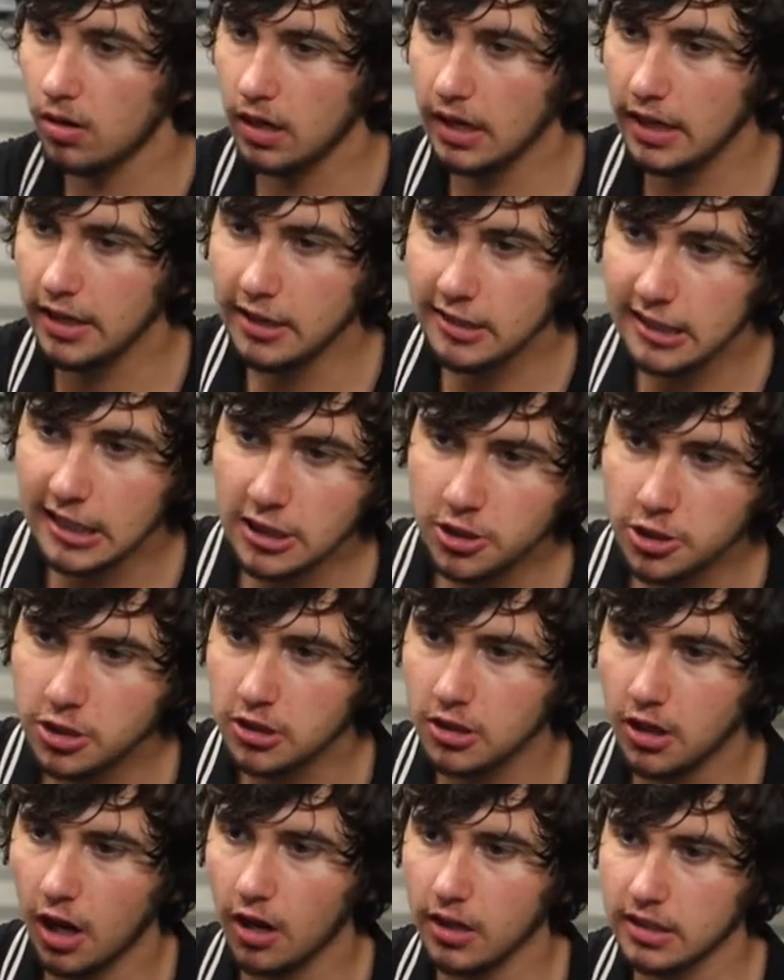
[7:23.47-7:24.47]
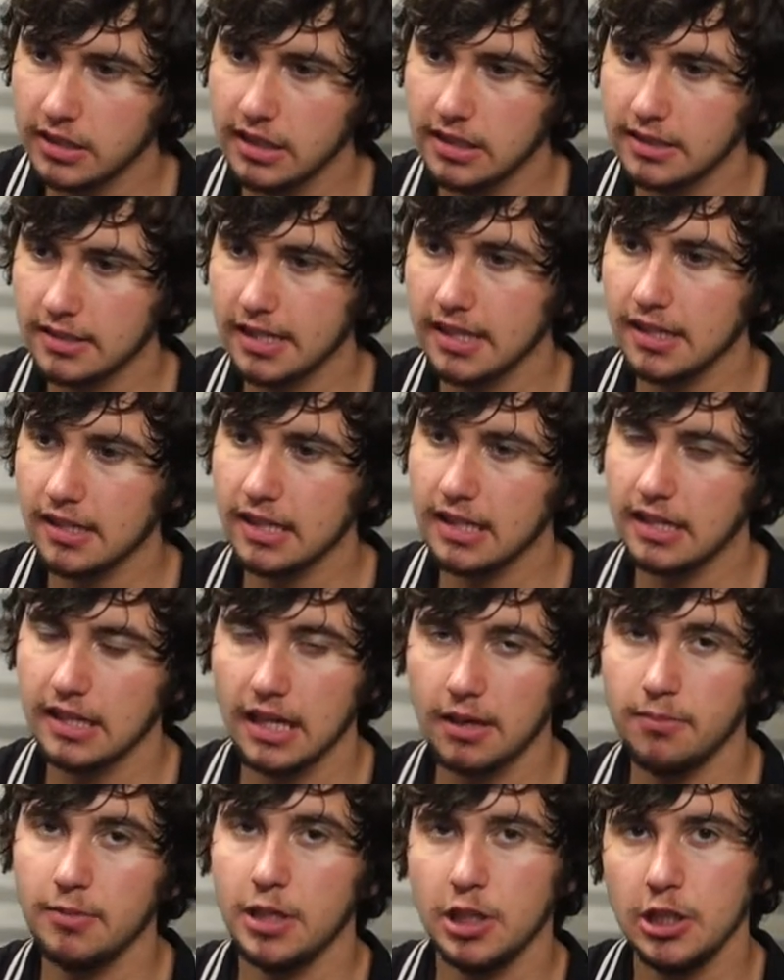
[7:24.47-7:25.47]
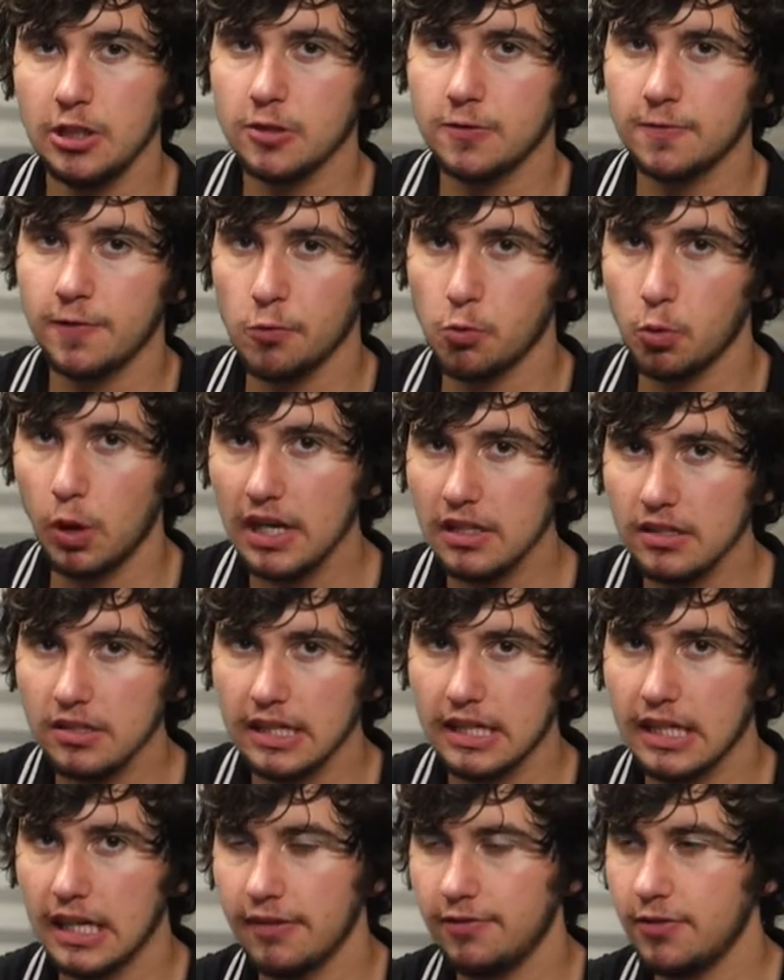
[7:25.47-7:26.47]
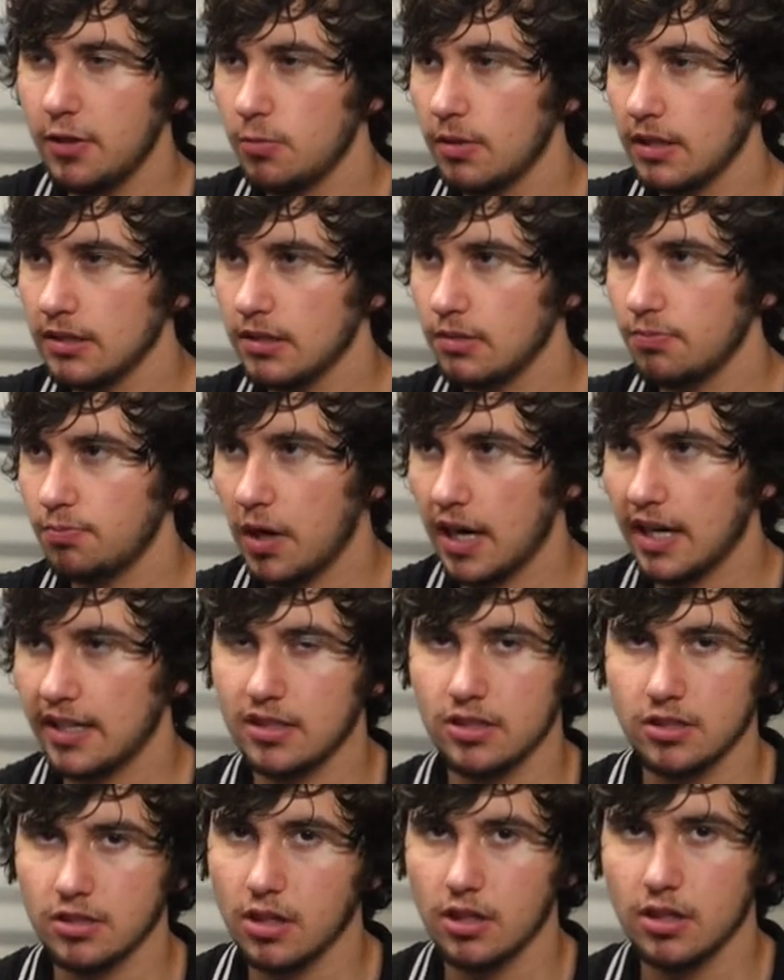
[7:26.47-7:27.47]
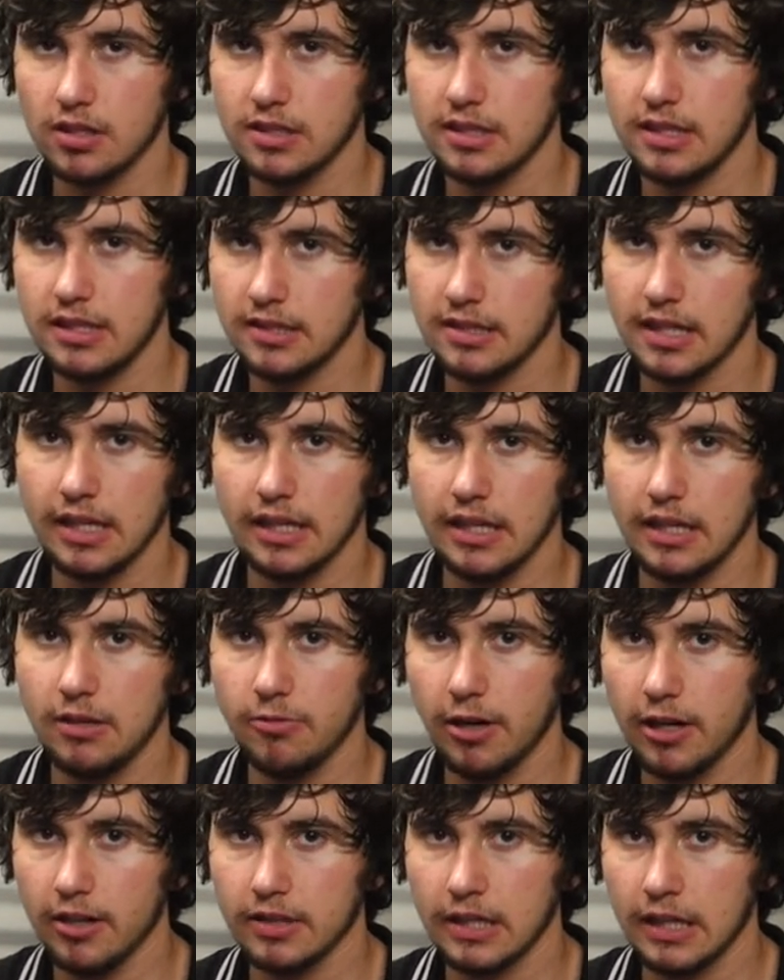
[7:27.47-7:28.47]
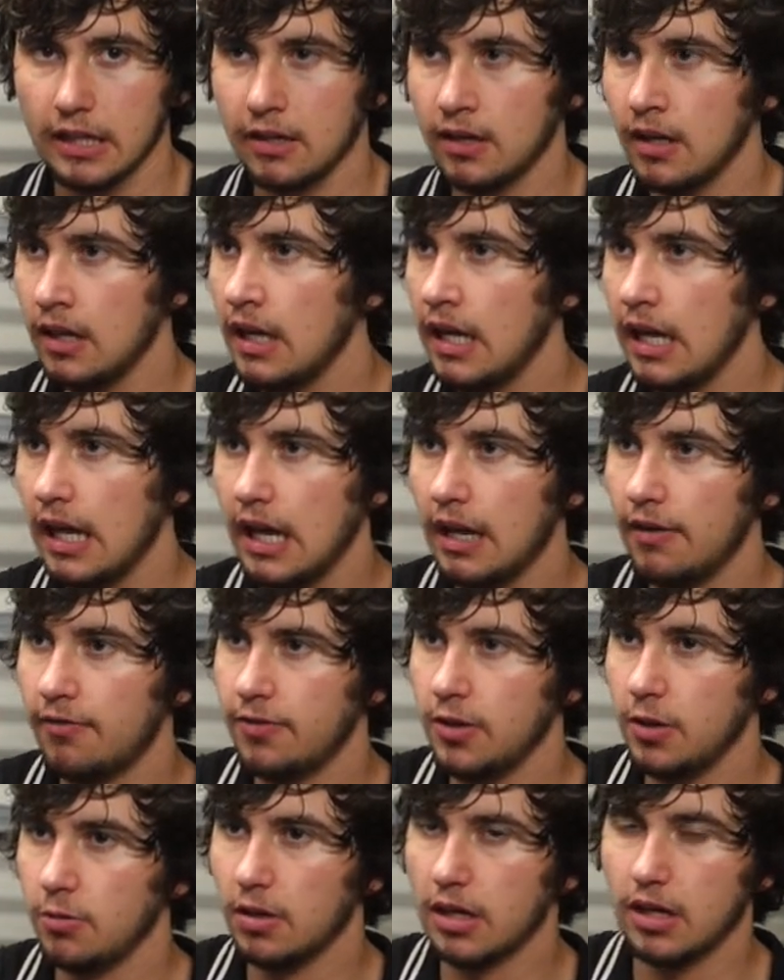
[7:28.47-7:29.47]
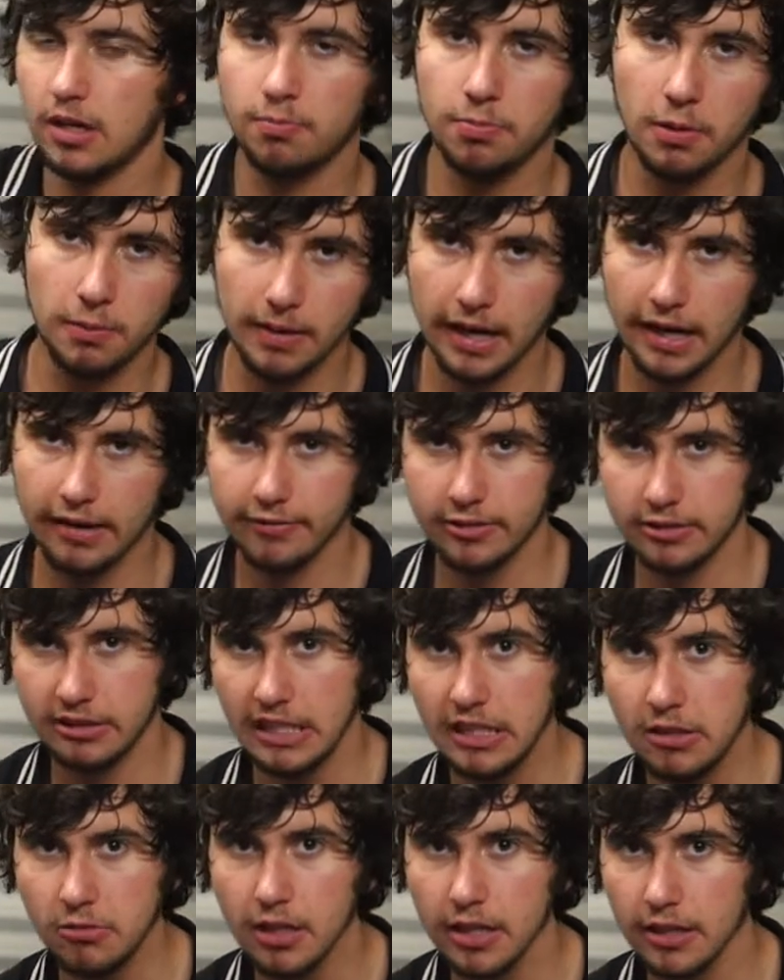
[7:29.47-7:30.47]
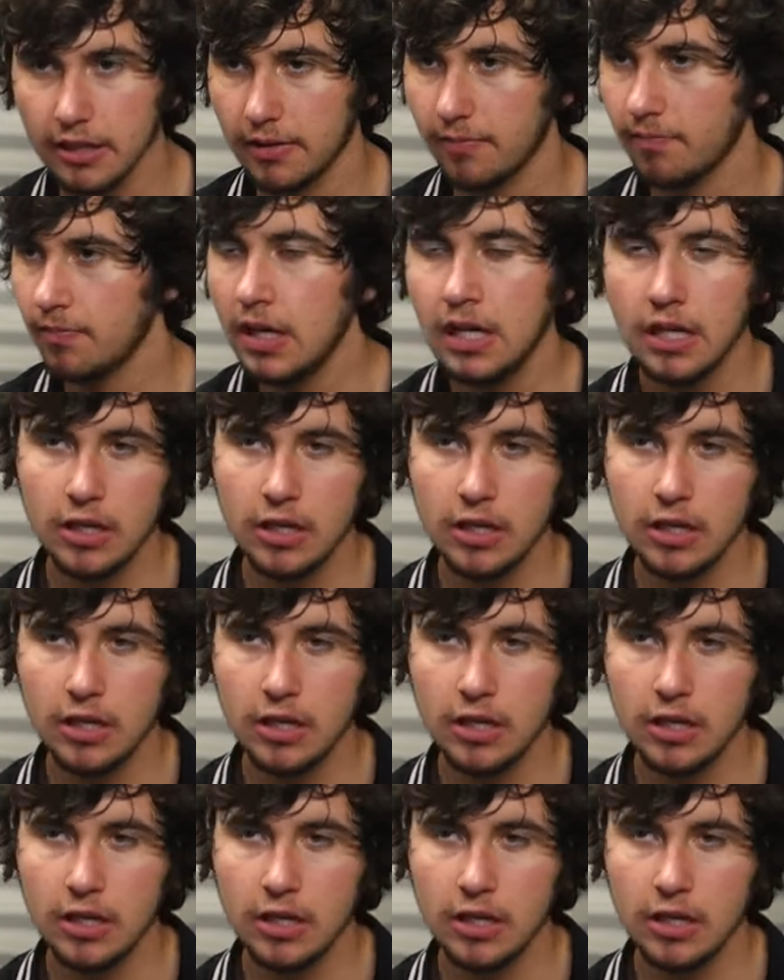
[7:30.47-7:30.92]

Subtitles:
In addition, oxyacetylene can be used for welding if you want to practice oxyacetylene welding, if you want to prepare for TIG welding.